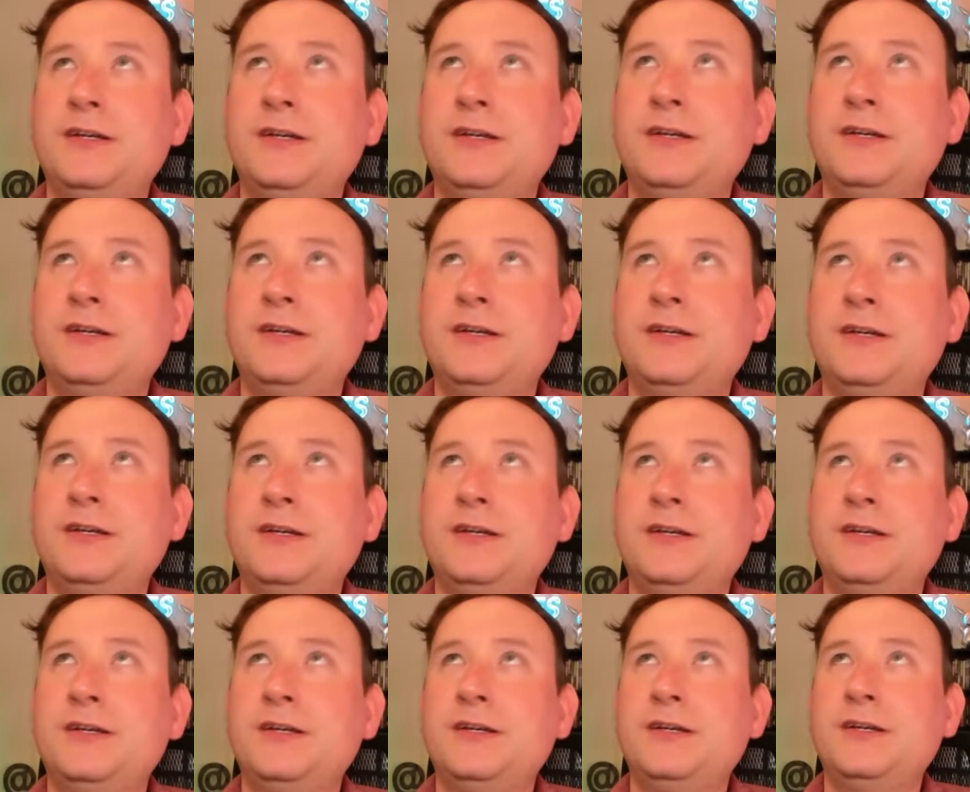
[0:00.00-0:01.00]
Nintendo
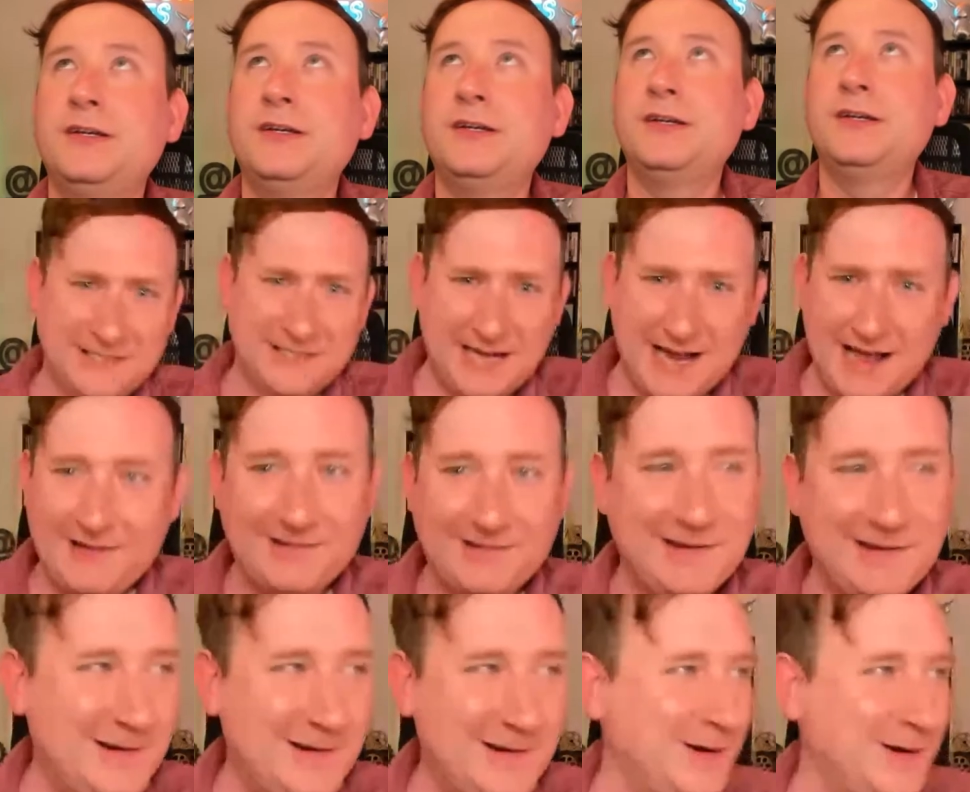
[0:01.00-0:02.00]
64. I don't
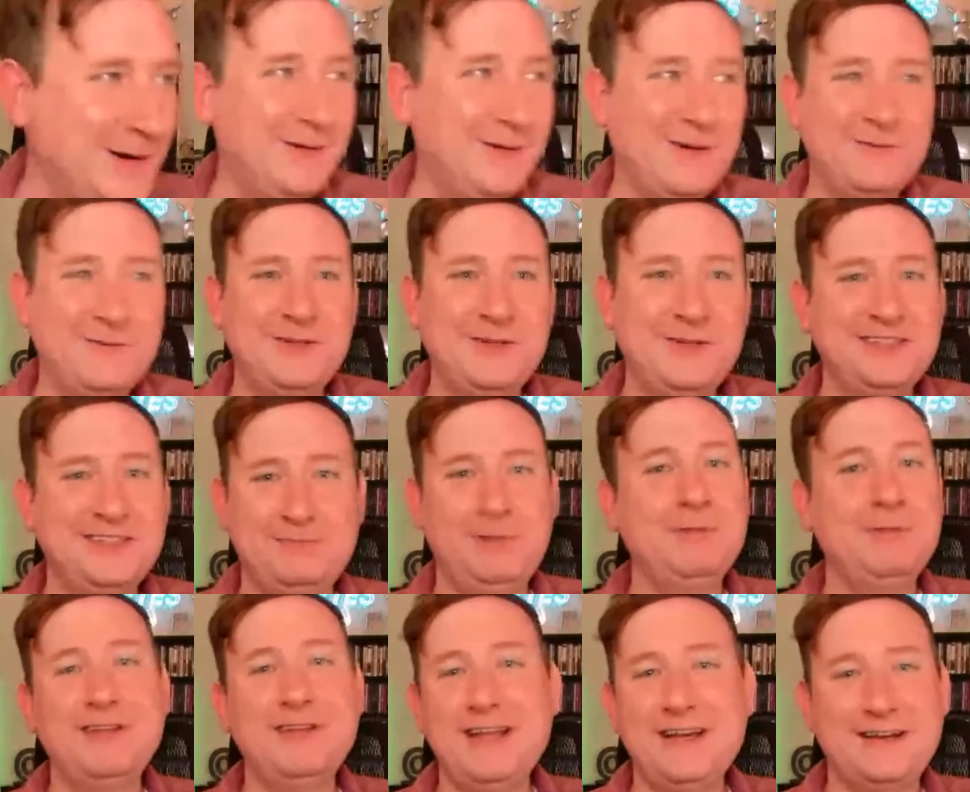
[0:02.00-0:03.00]
know.
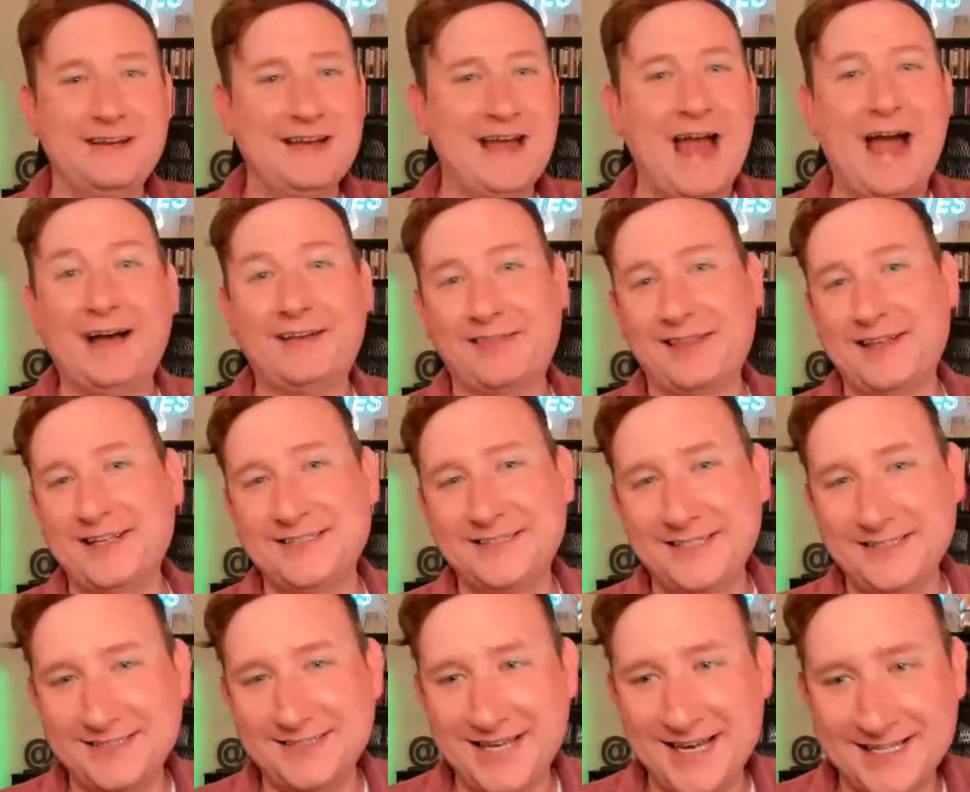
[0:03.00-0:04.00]
People like hack things
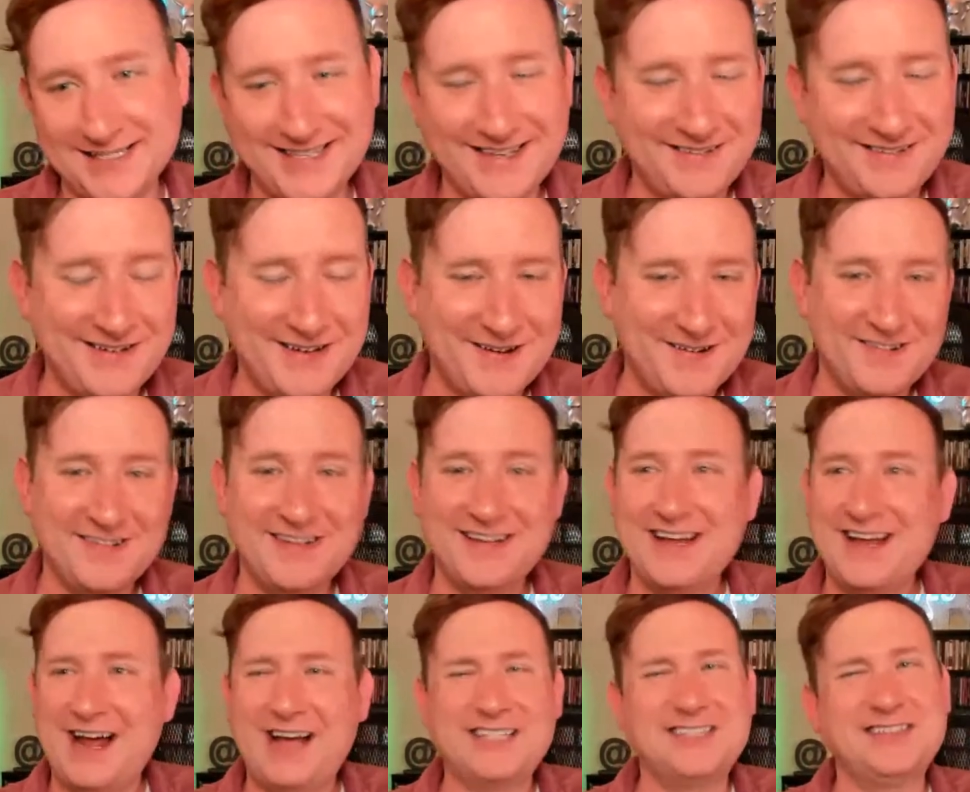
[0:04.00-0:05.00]
these days. I don't know.
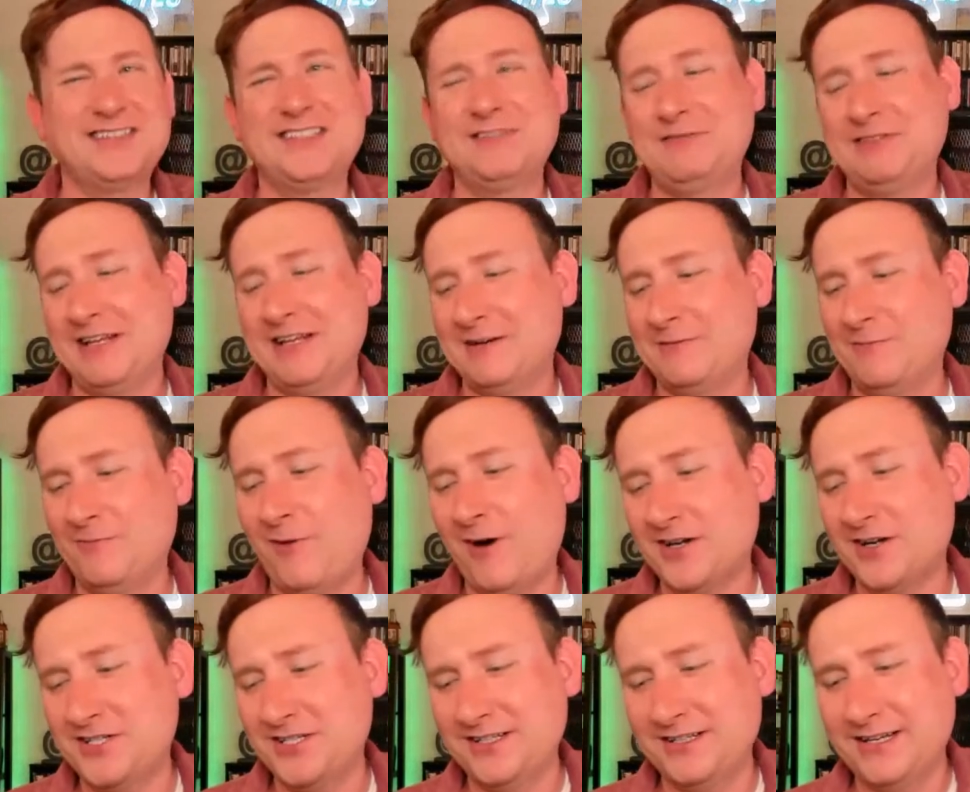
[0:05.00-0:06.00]
I saw someone like
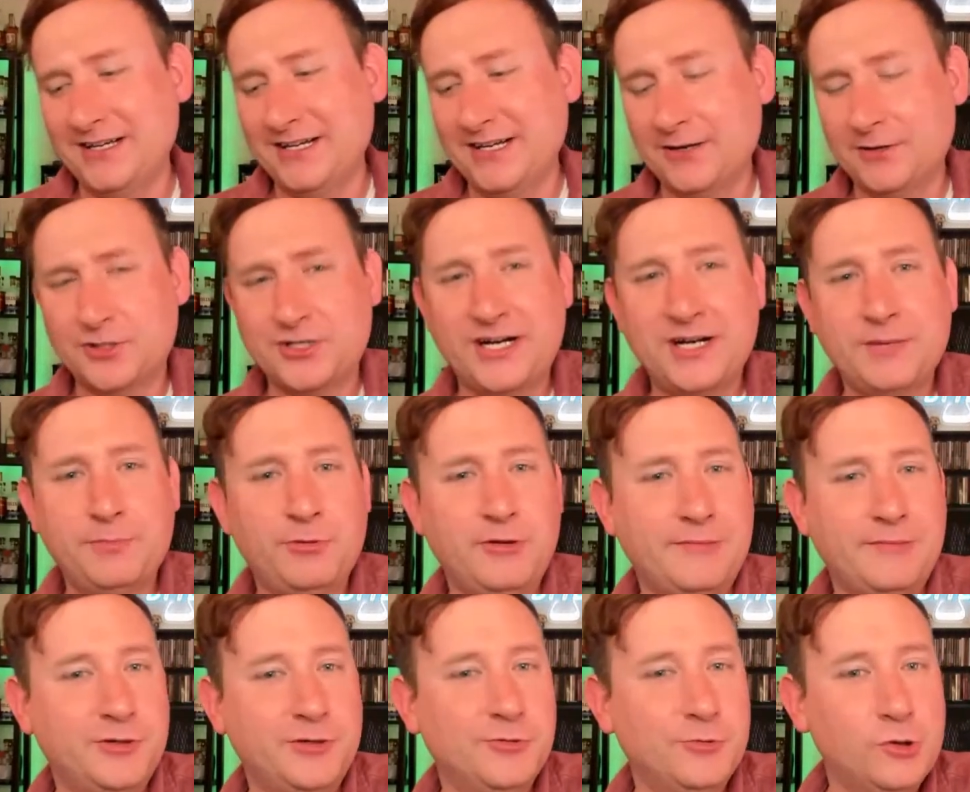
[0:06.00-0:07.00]
watching like or trying to
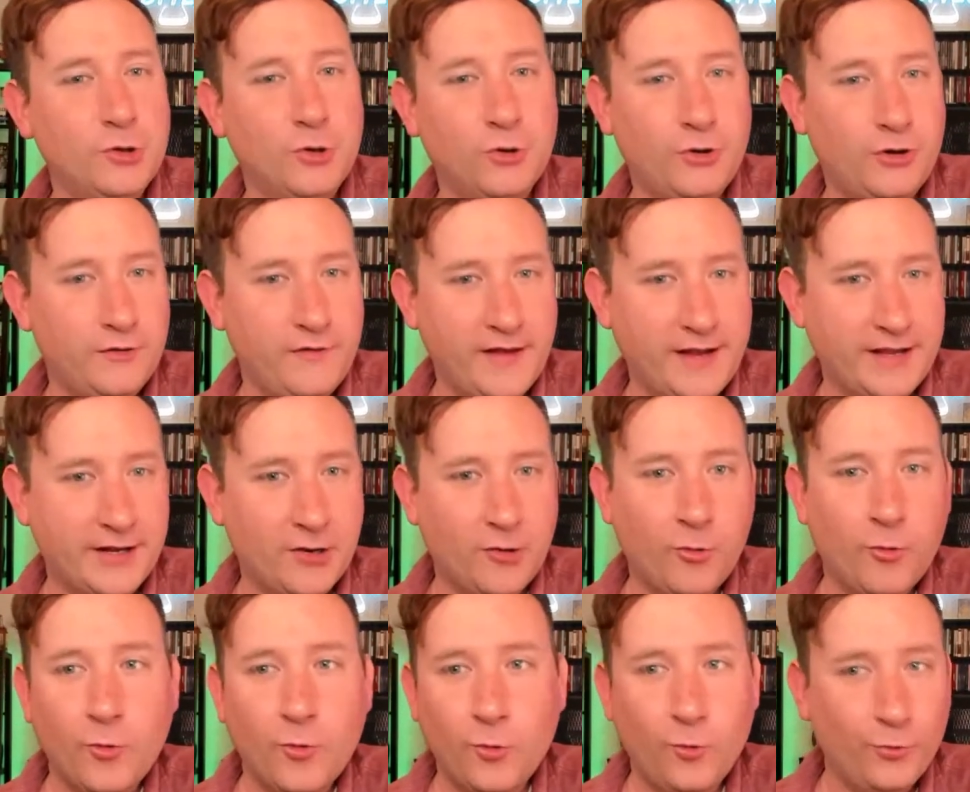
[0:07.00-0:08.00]
pull up Google on like an
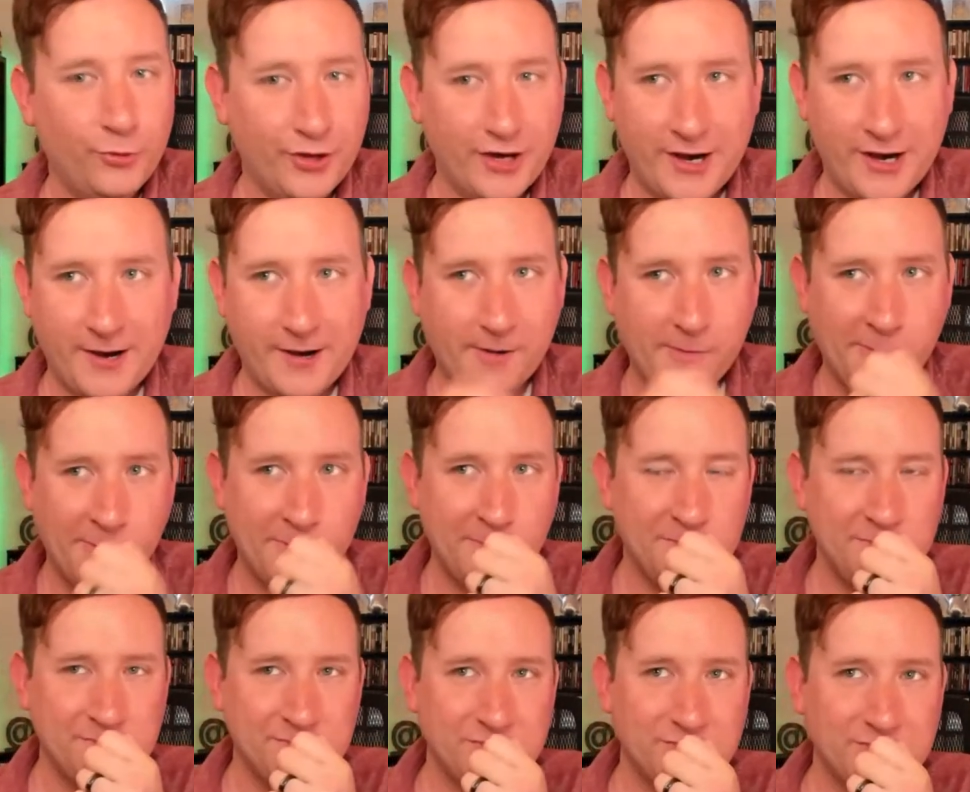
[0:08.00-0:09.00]
old I
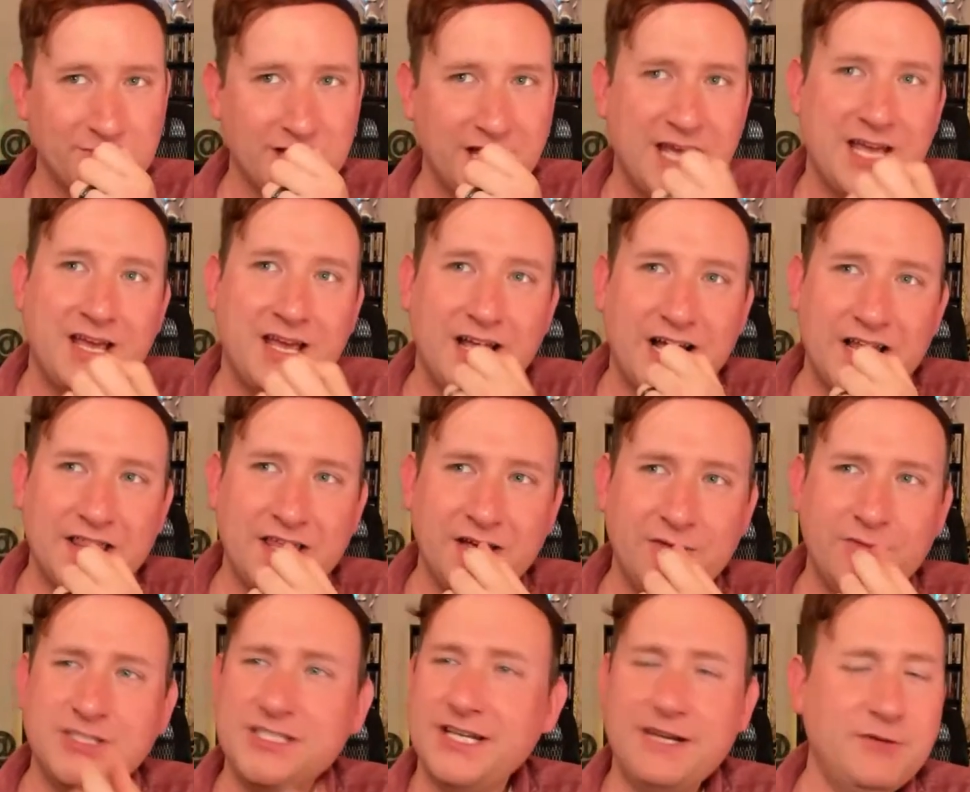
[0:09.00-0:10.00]

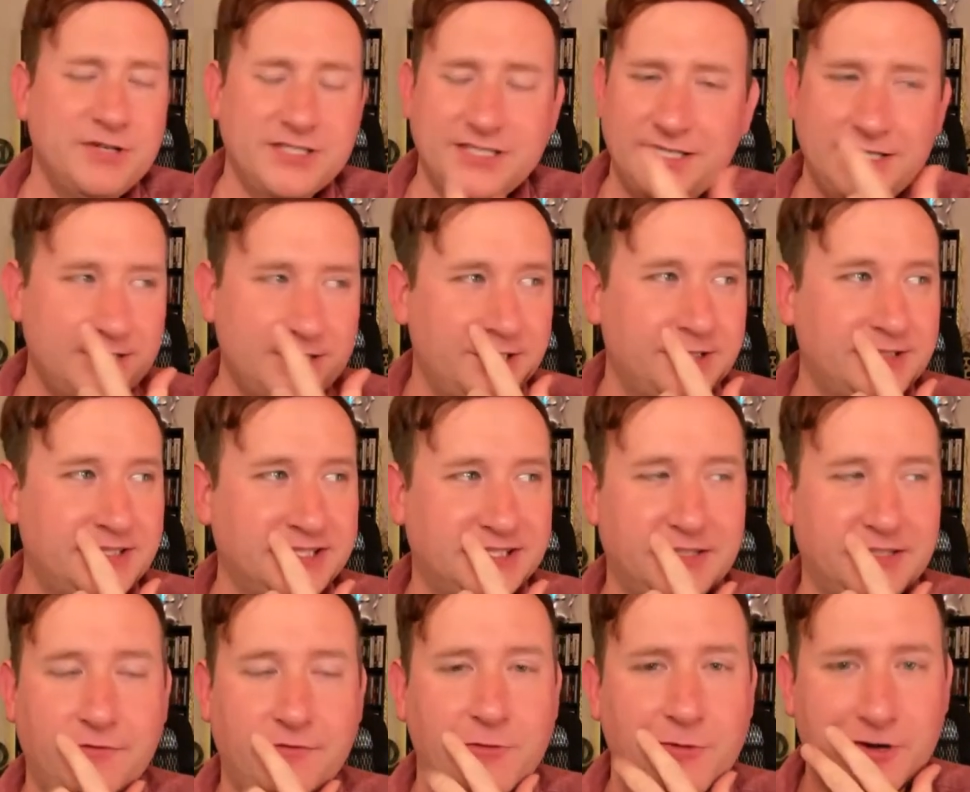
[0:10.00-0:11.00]
think it wasn't a Nintendo
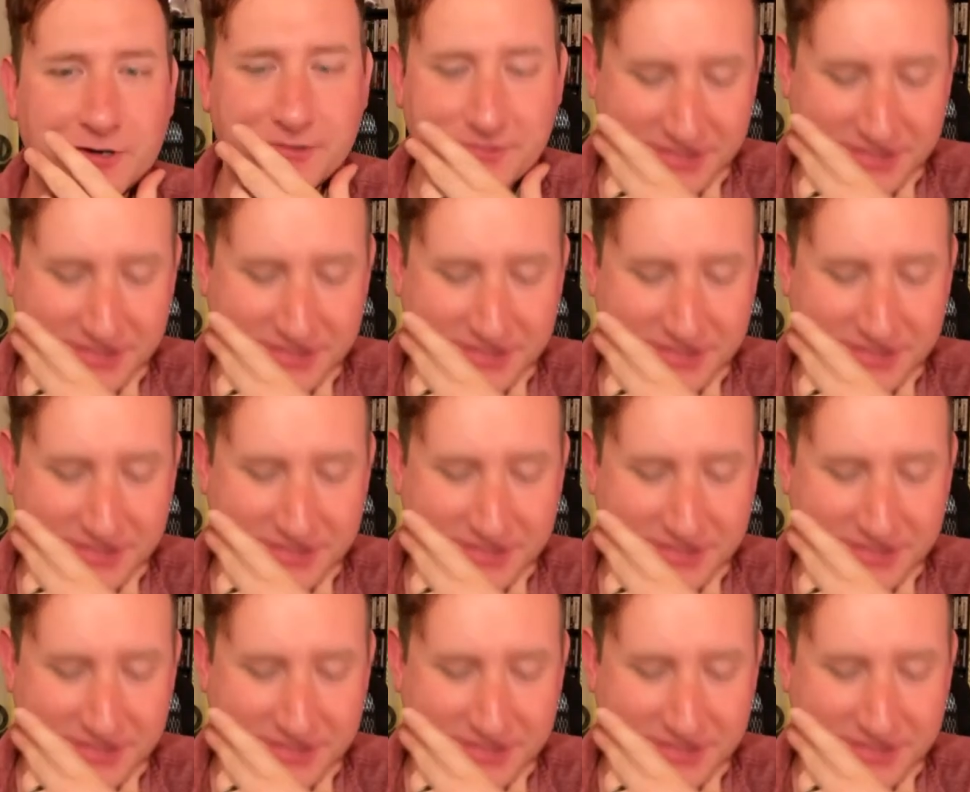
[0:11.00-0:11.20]
64.